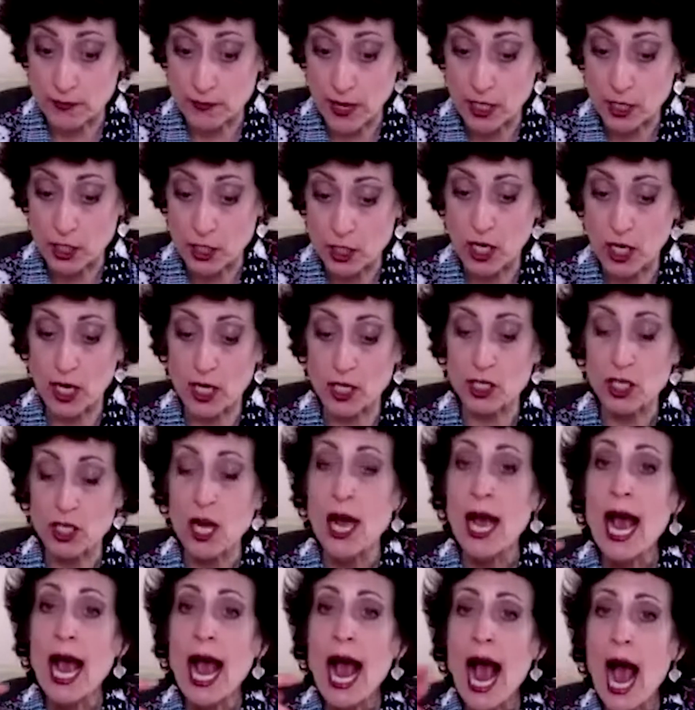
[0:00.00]
may change.
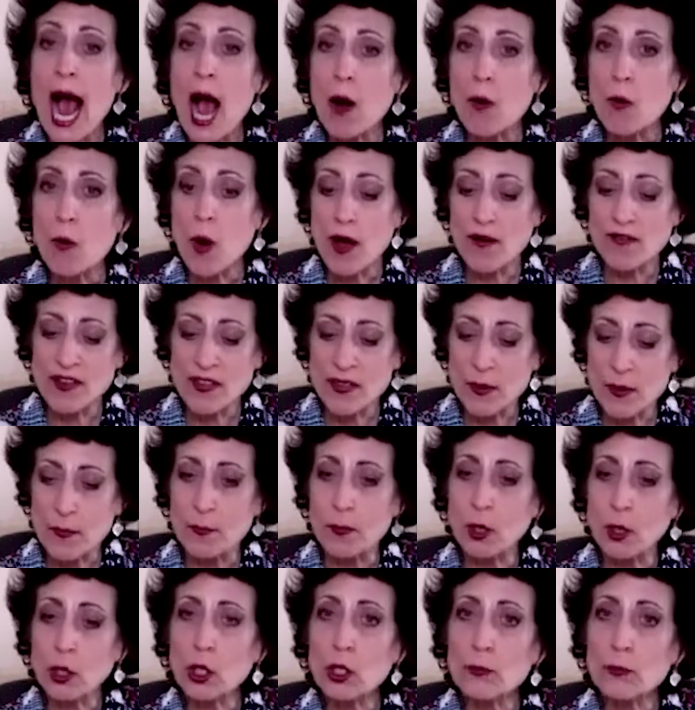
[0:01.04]
However, the
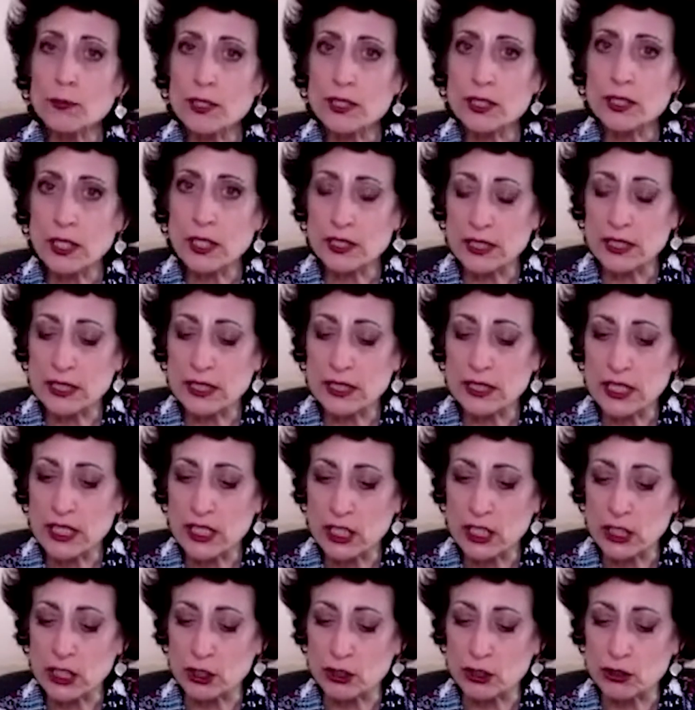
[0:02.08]
purpose of this
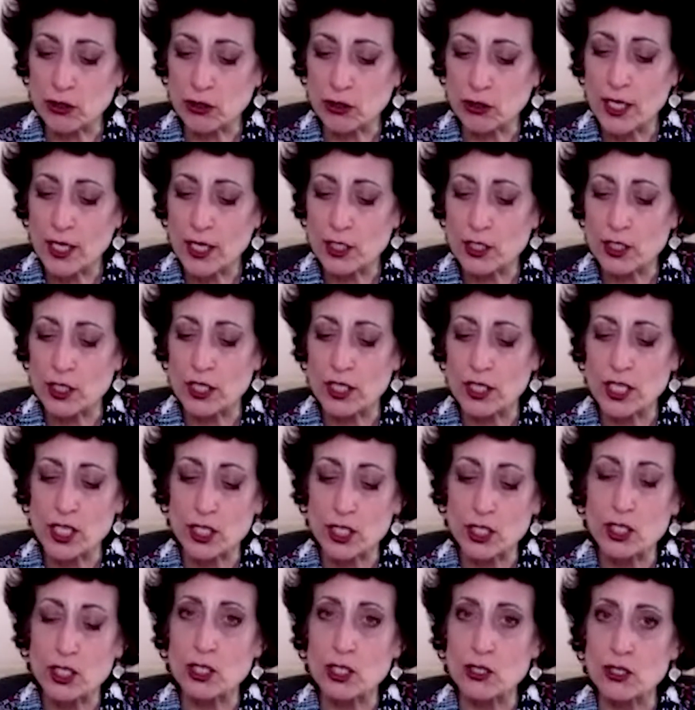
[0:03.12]
illustration
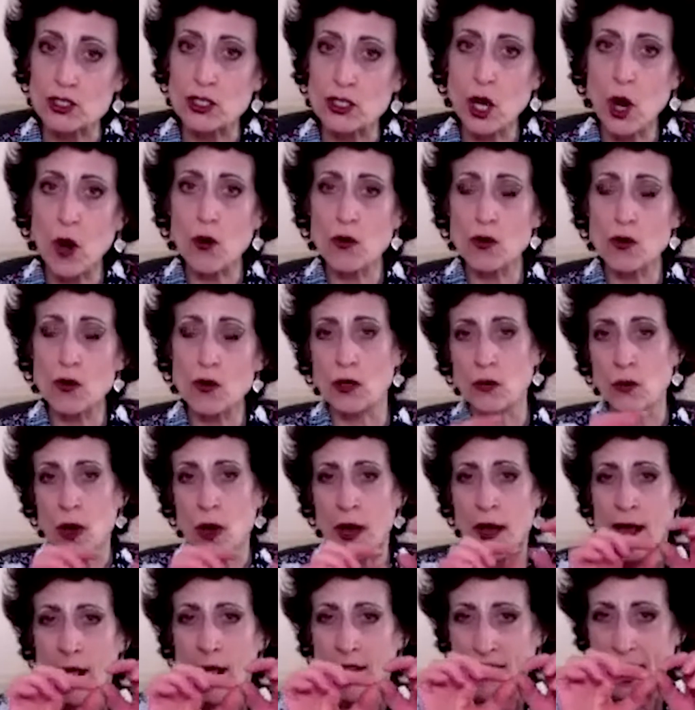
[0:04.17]
is to show you
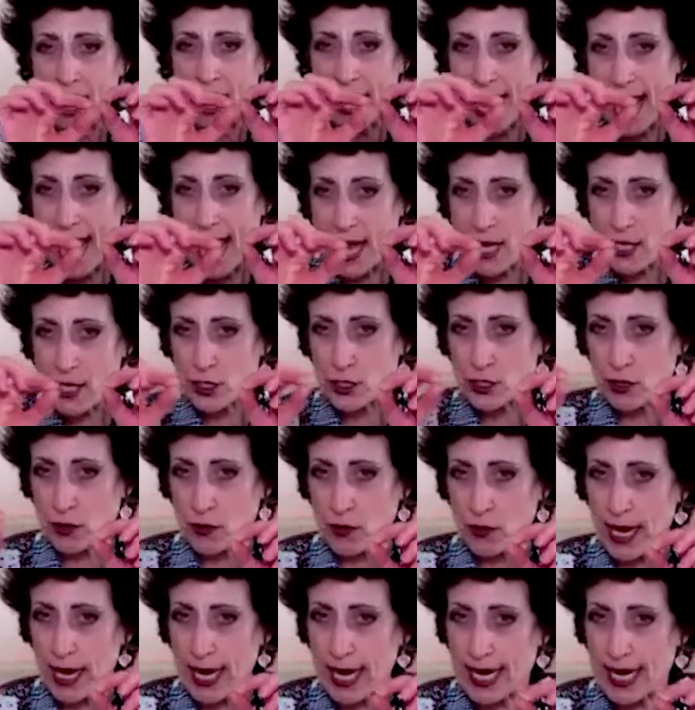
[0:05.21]
that as
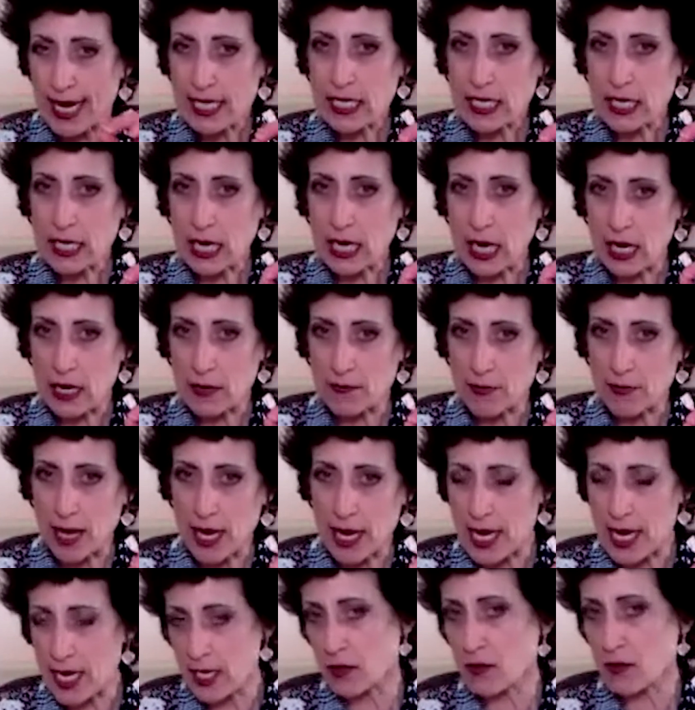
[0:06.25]
your income
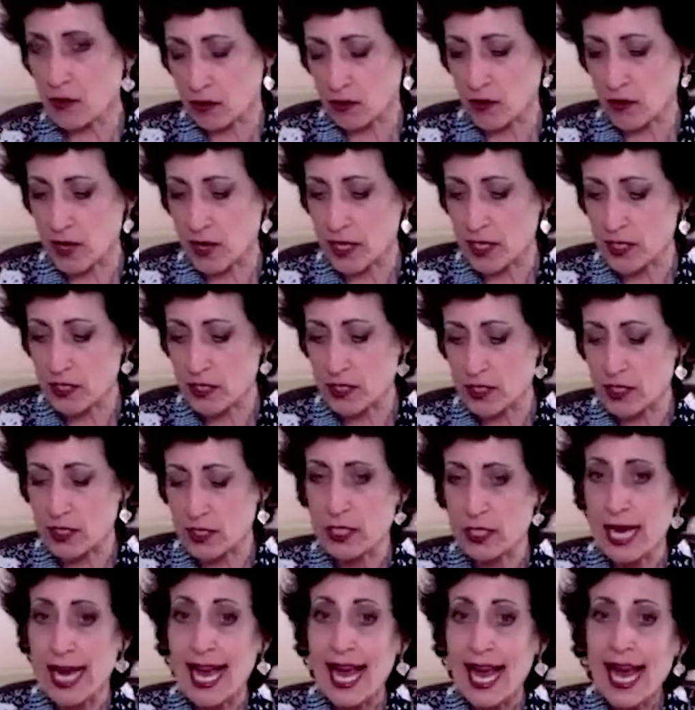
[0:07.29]
increases,
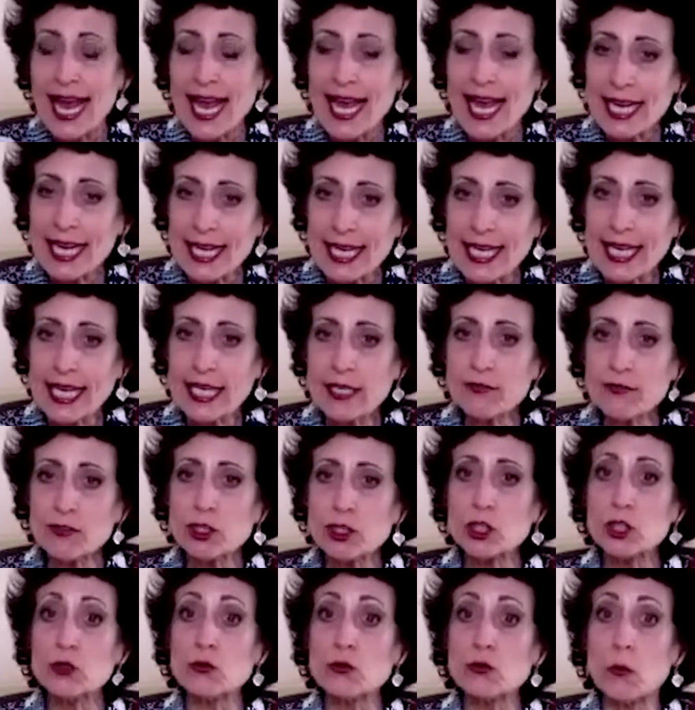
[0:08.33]
it gives
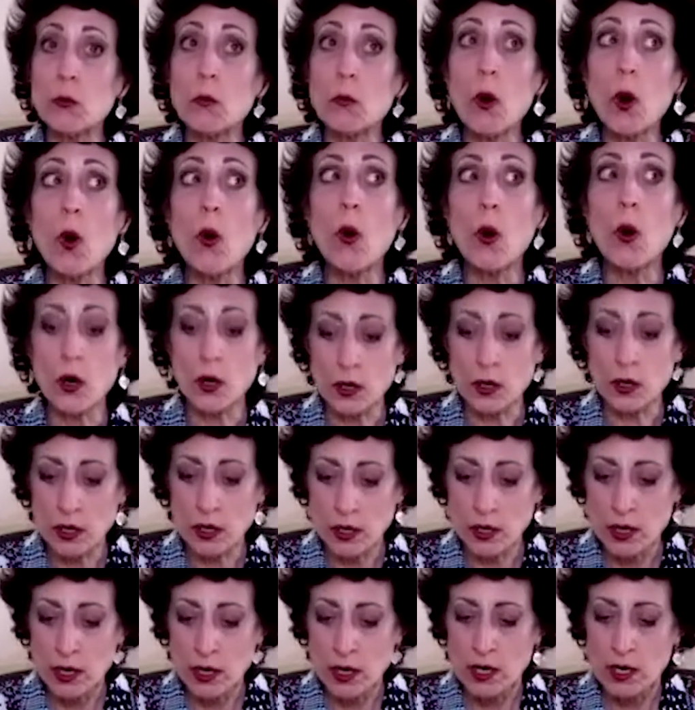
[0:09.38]
you more
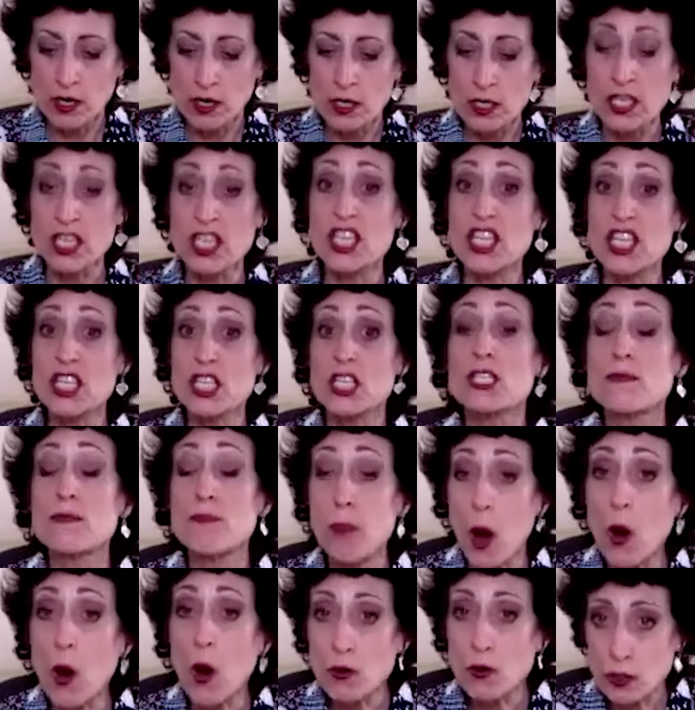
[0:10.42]

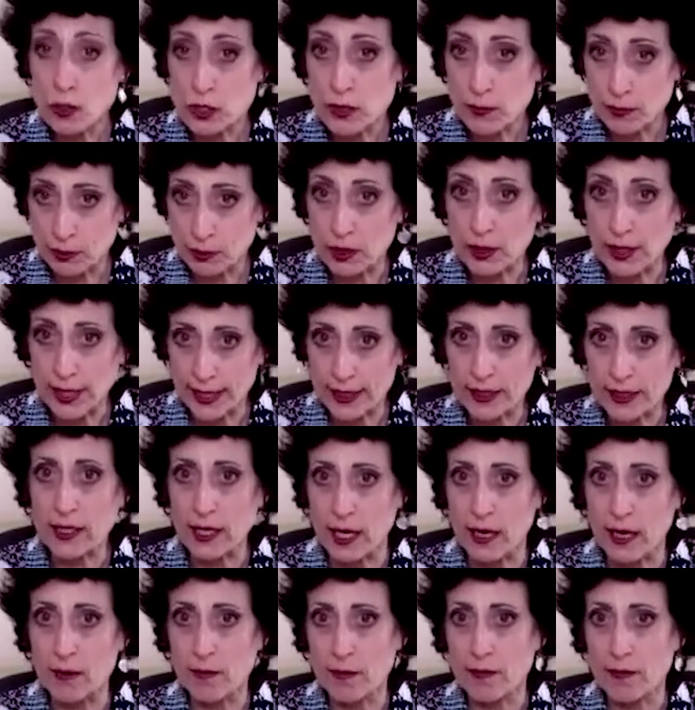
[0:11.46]
disposable
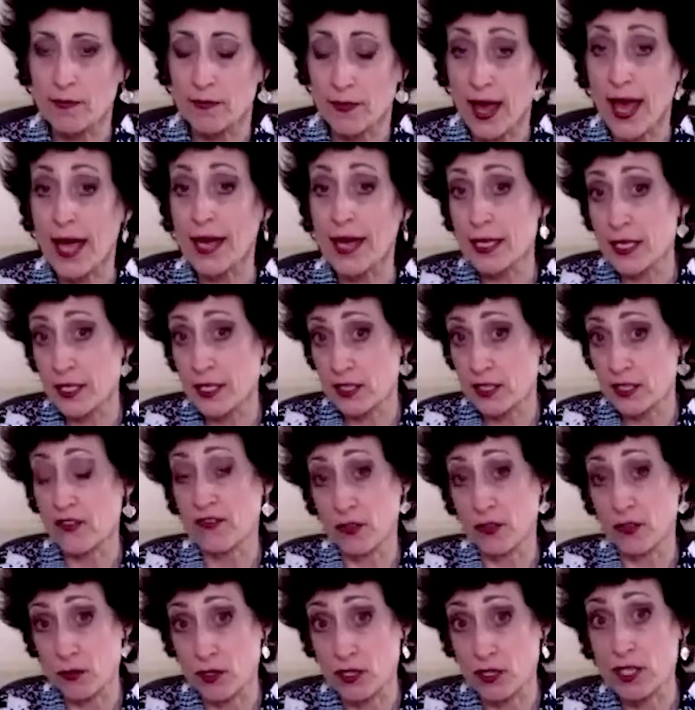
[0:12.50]
income. That is, if
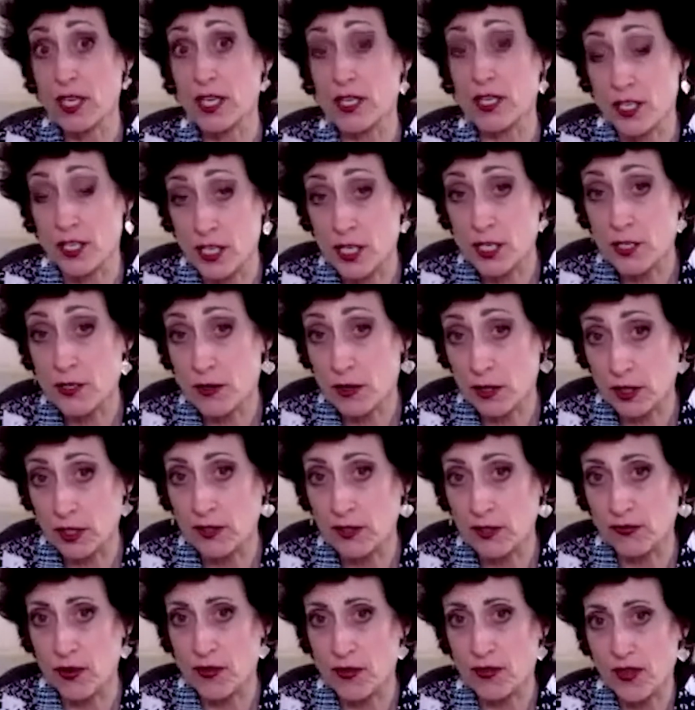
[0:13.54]
you continue to
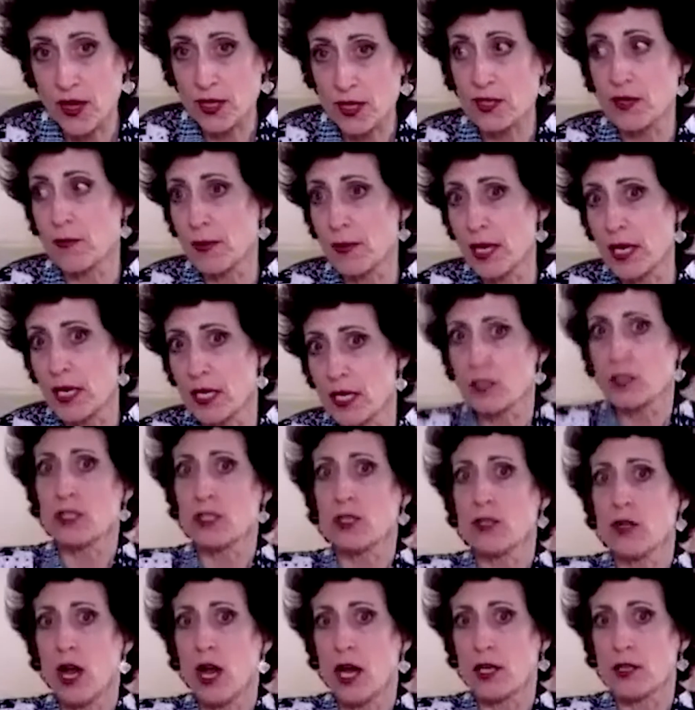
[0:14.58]
live within your means and
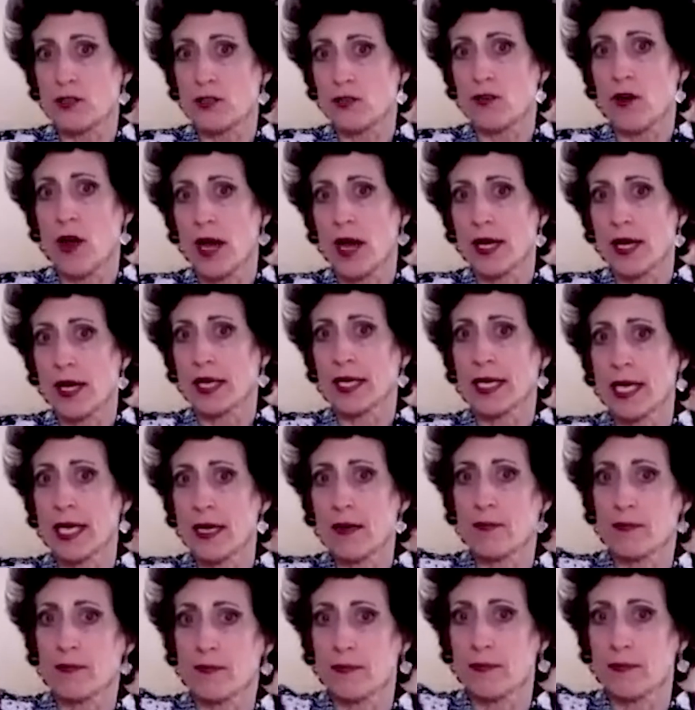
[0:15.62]
not try to keep,